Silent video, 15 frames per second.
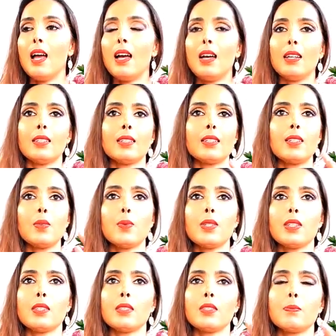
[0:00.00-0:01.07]
and she
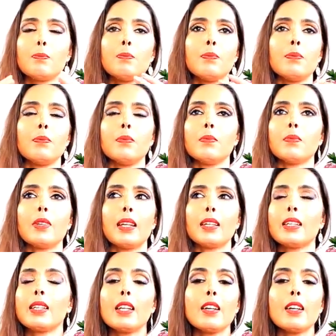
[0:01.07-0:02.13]
was
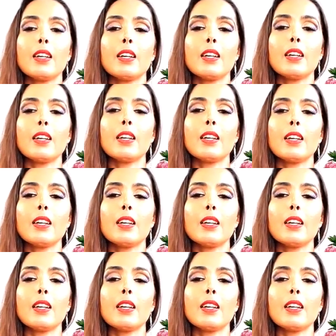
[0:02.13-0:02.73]
like giving,